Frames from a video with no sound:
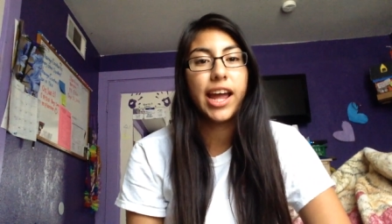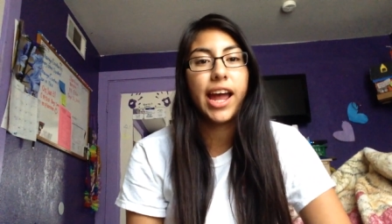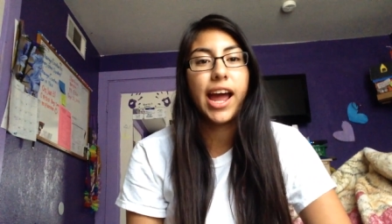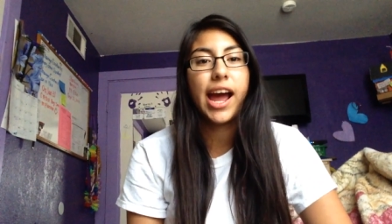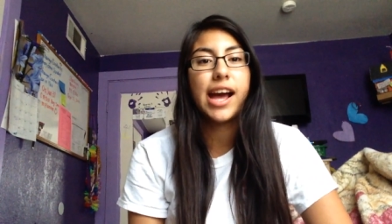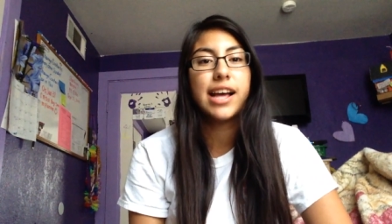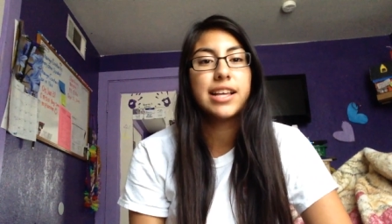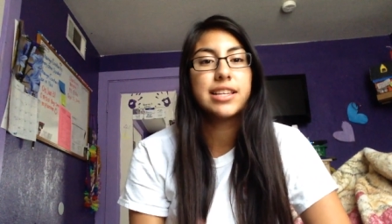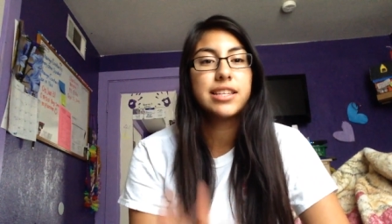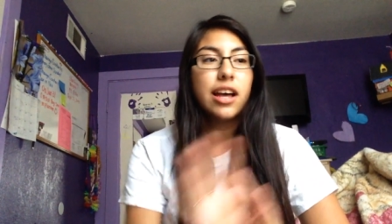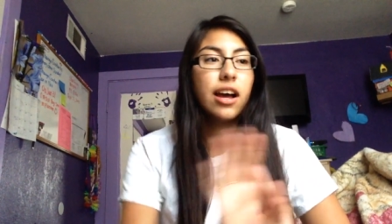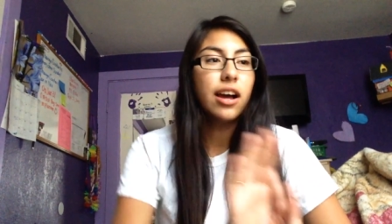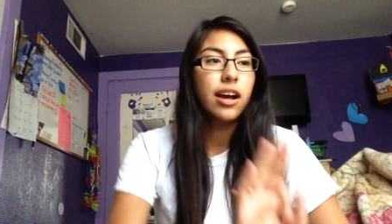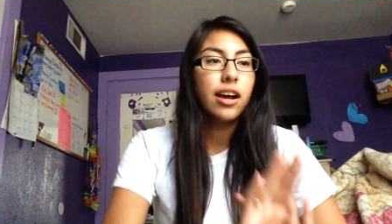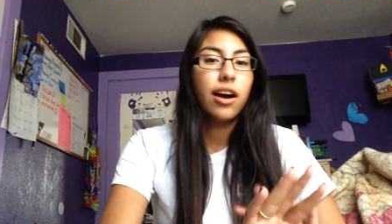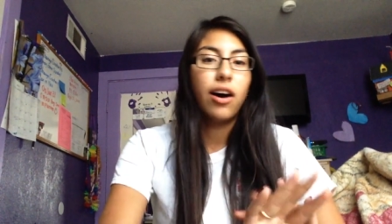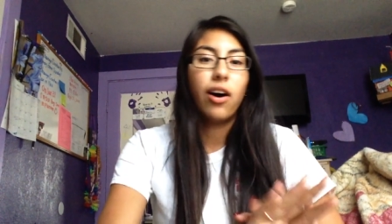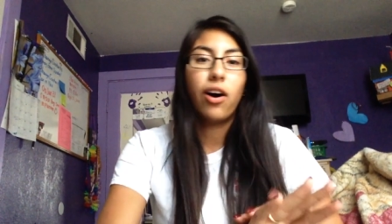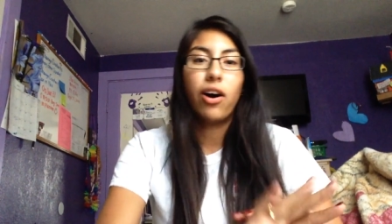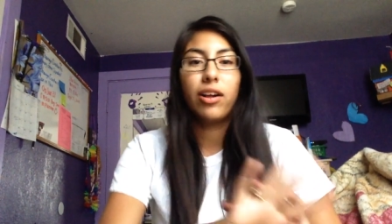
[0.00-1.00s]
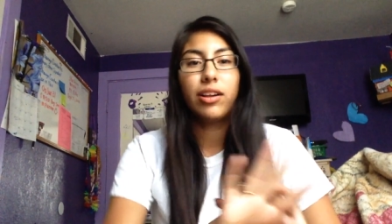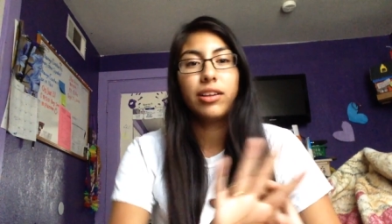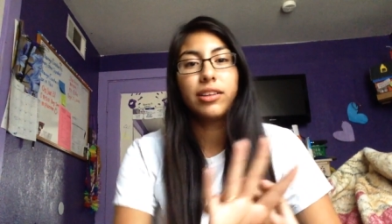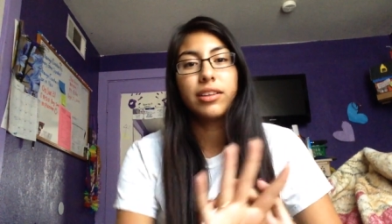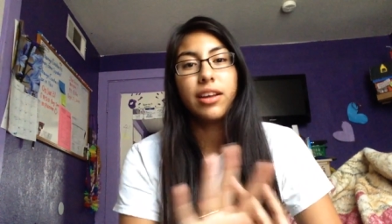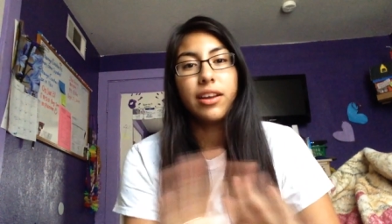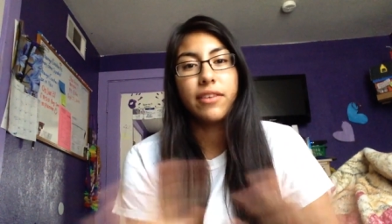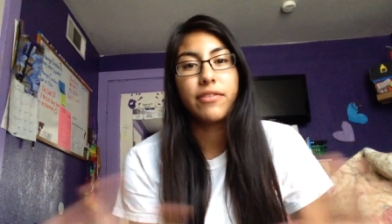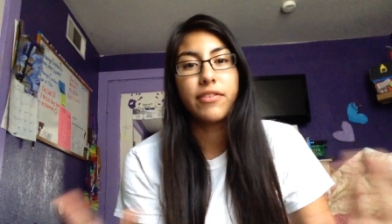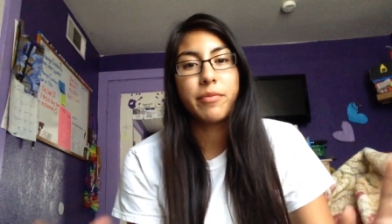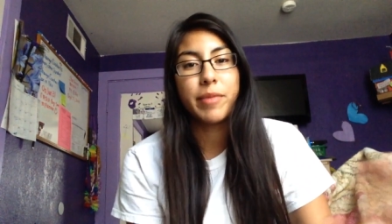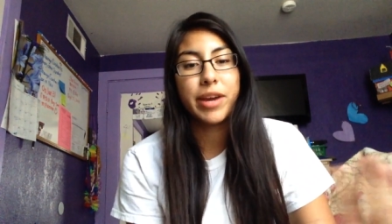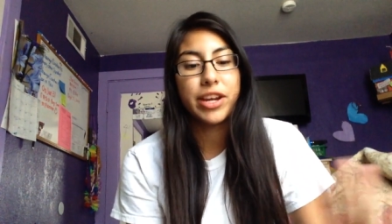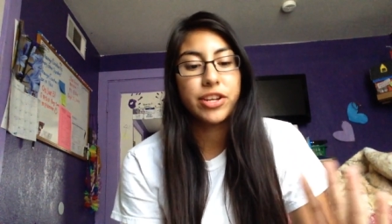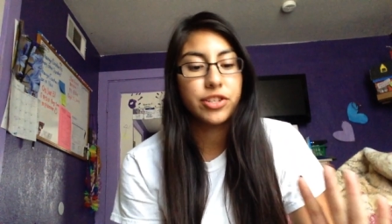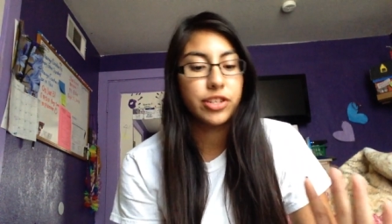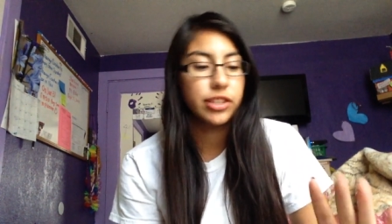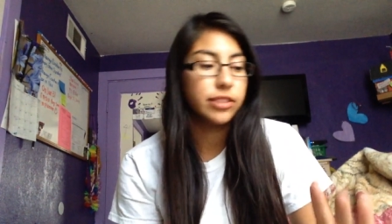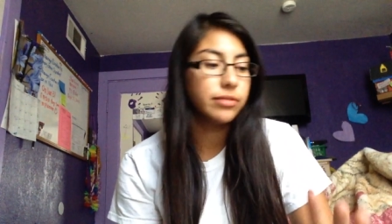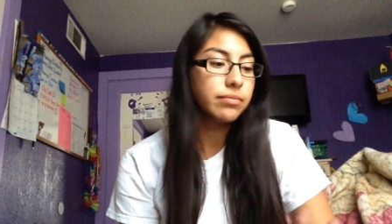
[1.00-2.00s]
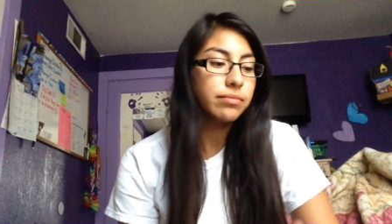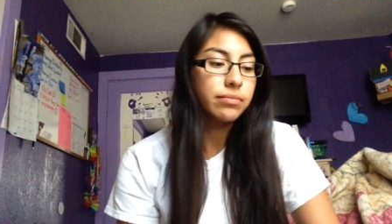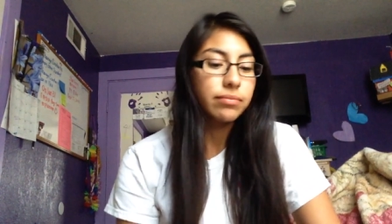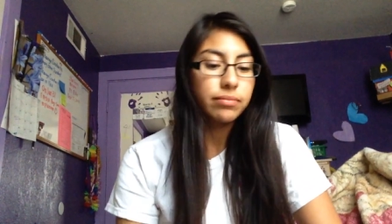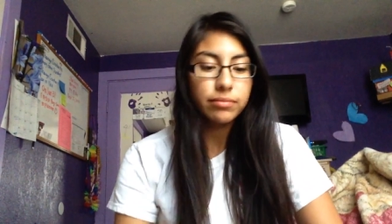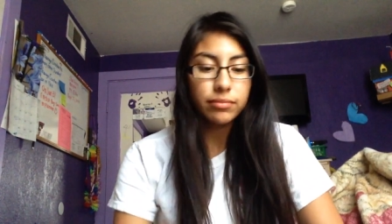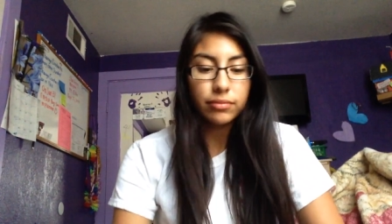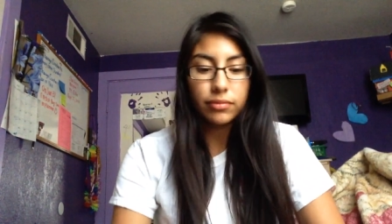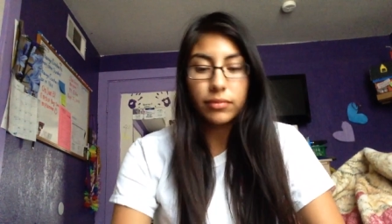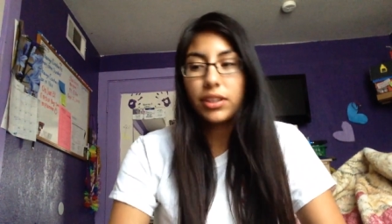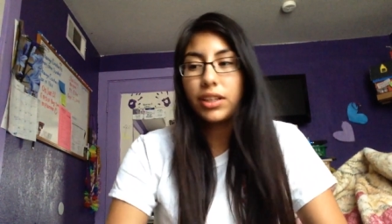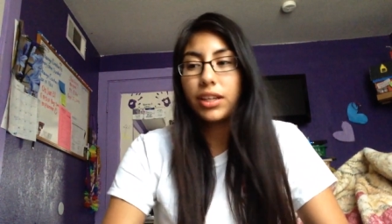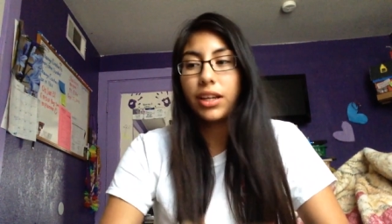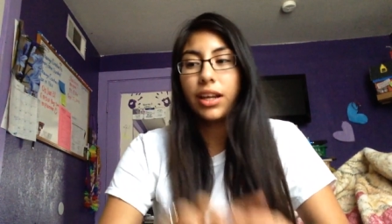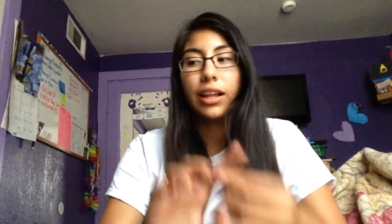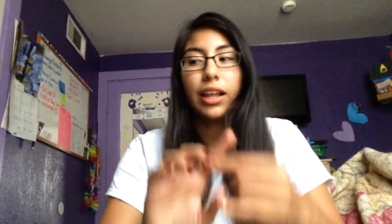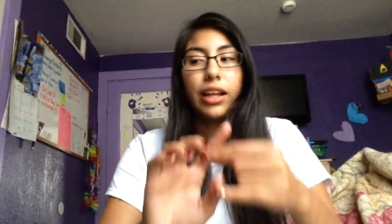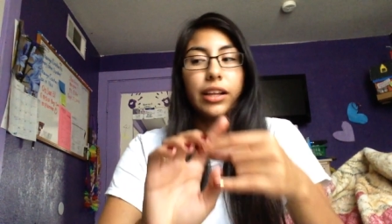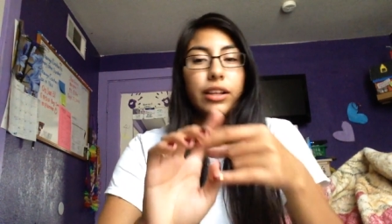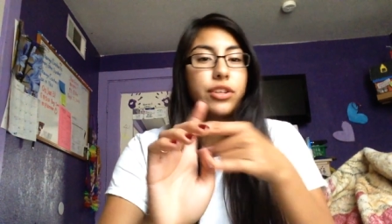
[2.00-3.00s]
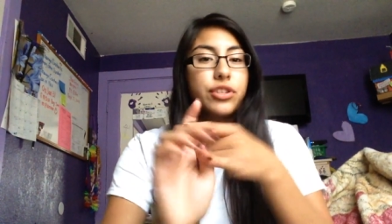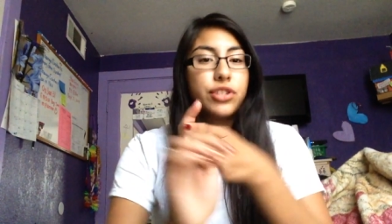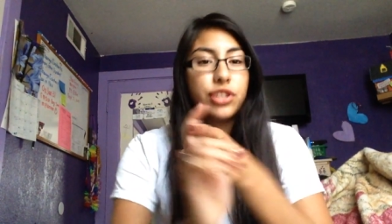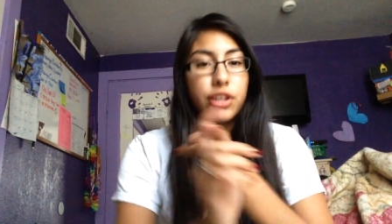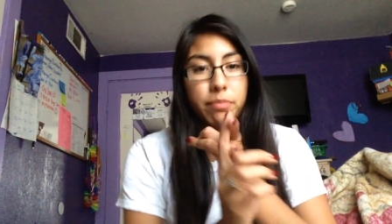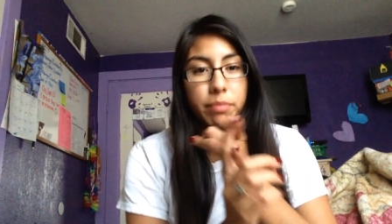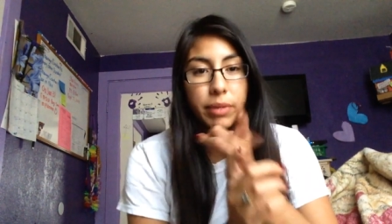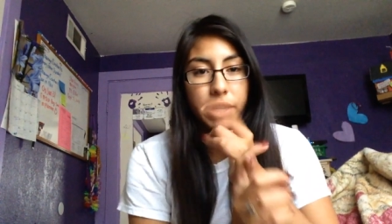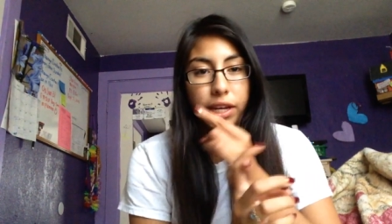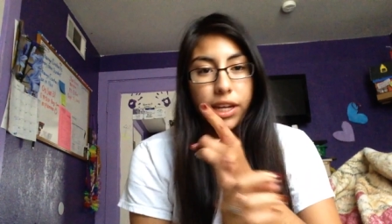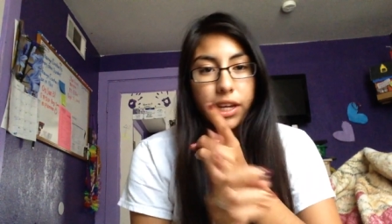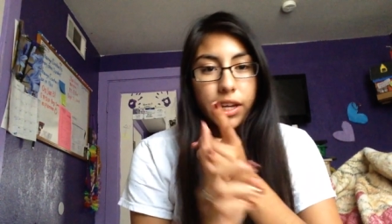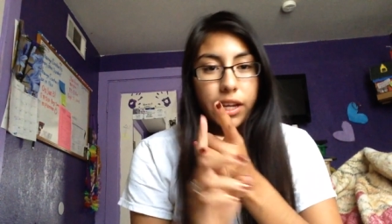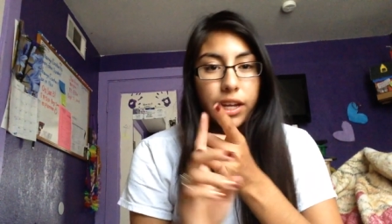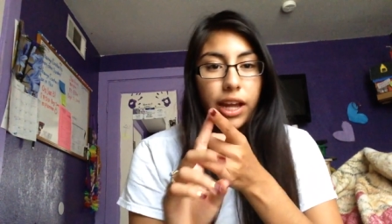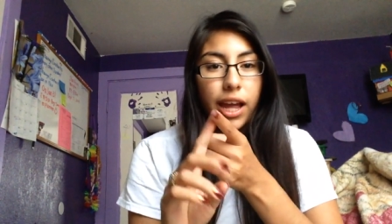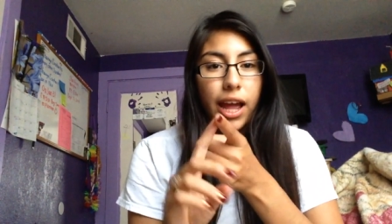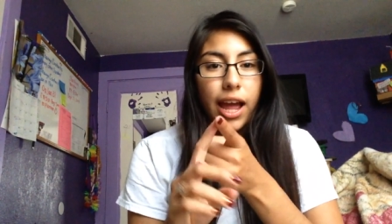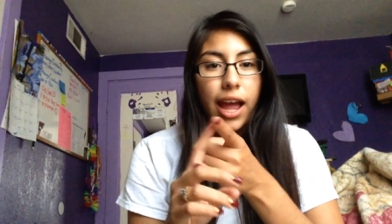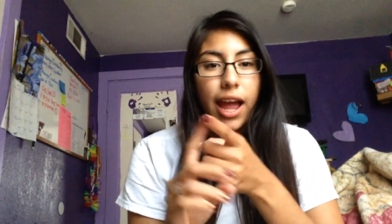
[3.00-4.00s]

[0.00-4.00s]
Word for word: It has all the information like the shipping,